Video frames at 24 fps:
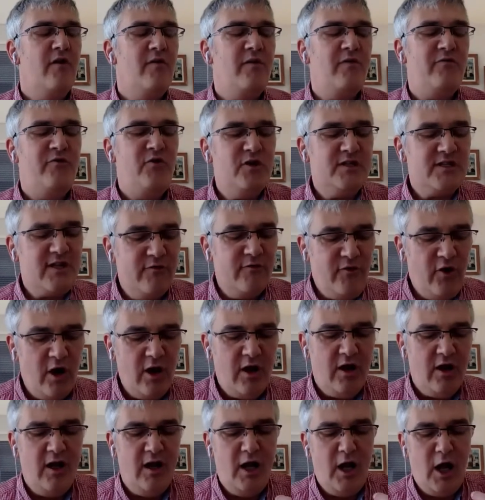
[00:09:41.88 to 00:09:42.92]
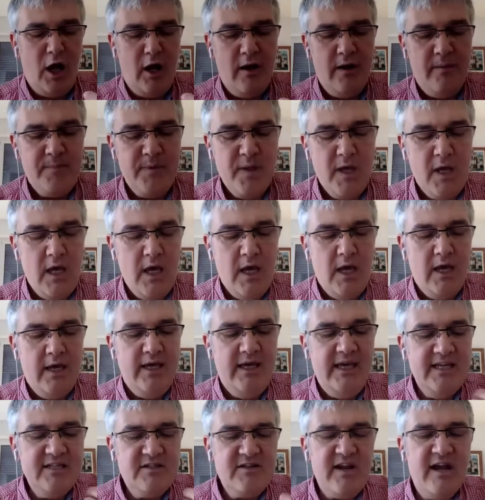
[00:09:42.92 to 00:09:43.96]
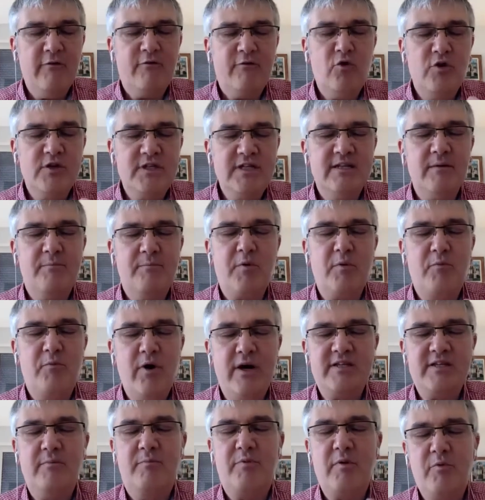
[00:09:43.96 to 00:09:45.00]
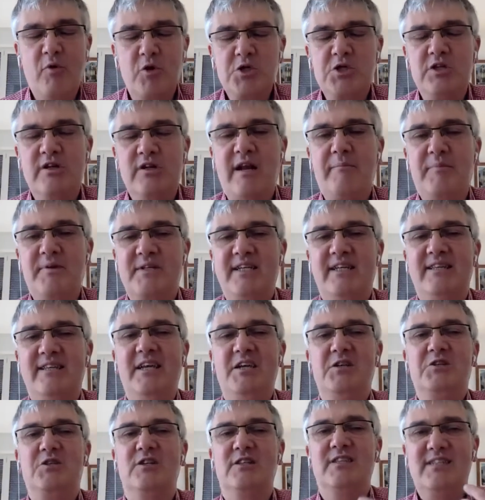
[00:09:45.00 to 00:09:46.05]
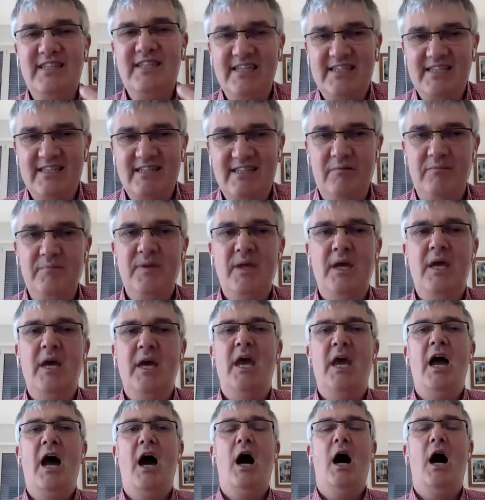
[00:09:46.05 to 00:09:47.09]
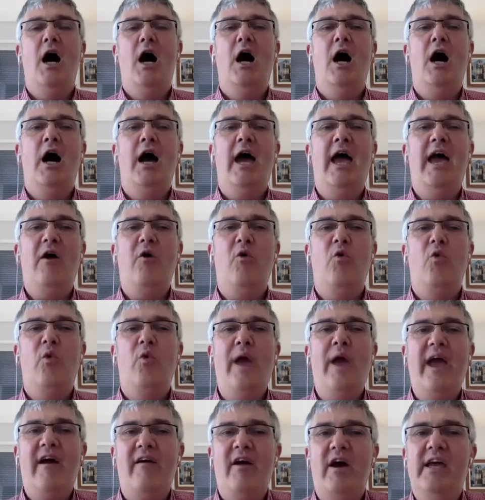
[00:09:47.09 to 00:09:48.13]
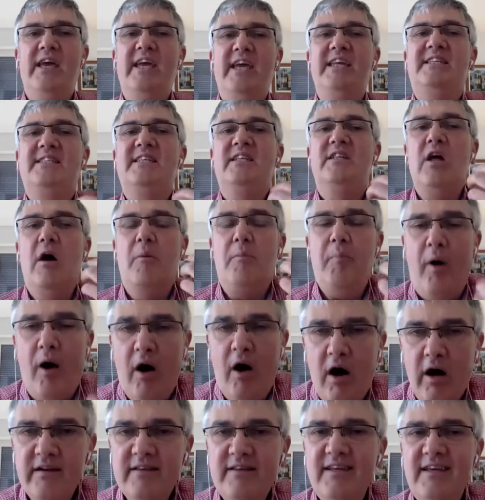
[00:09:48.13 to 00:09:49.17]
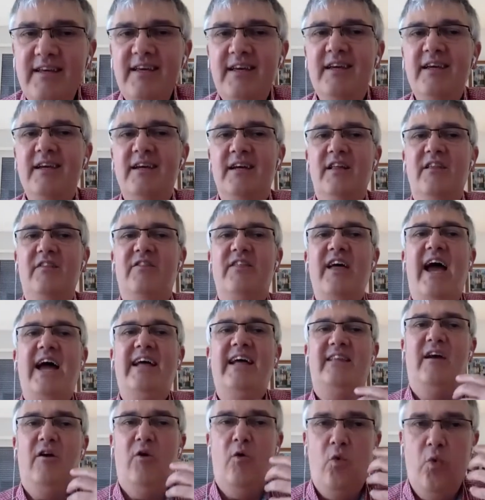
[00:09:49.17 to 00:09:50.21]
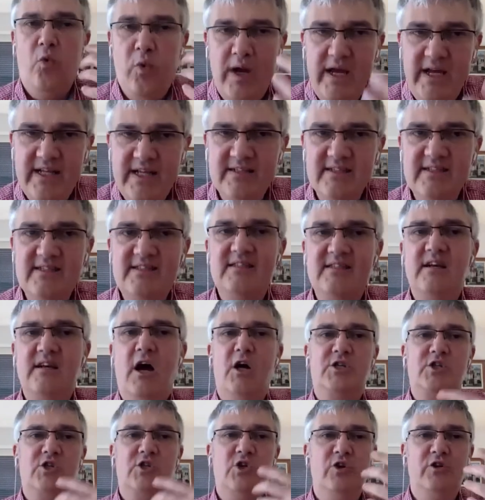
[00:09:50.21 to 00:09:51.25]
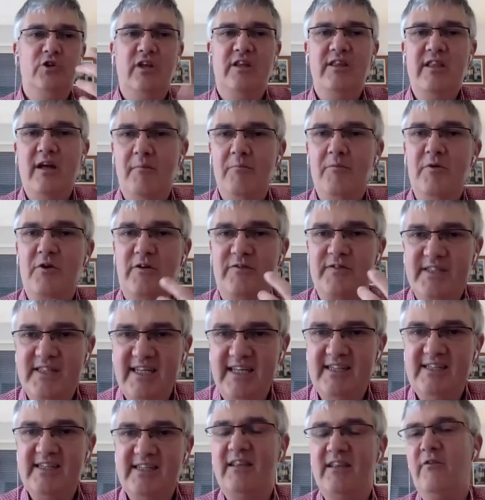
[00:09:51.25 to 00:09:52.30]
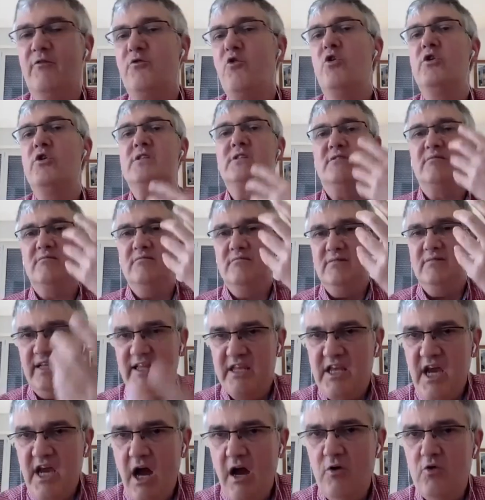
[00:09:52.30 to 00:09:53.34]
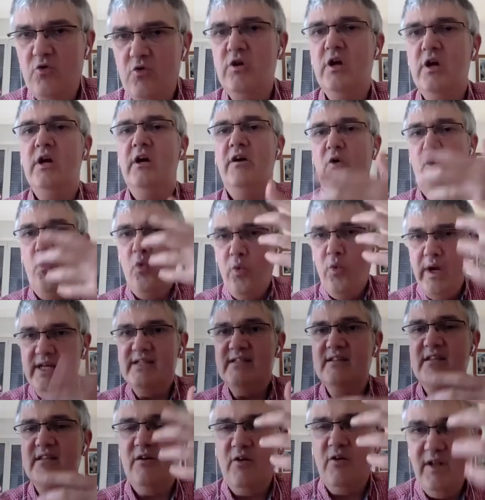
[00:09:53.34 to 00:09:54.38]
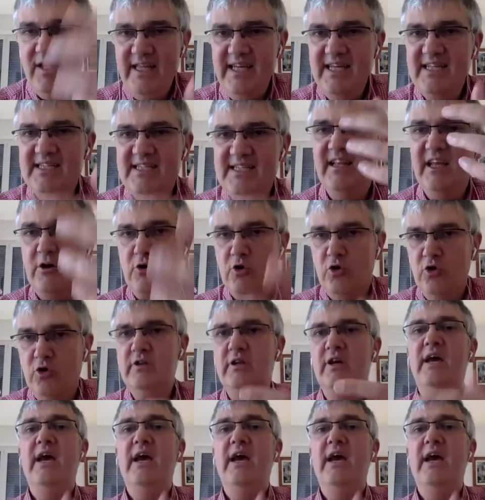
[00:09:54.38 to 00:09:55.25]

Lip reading: first of all, Israel, of course, has a proportional representation system where it's the party that wins a certain number of seats. And of course, Netanyahu leads Likud,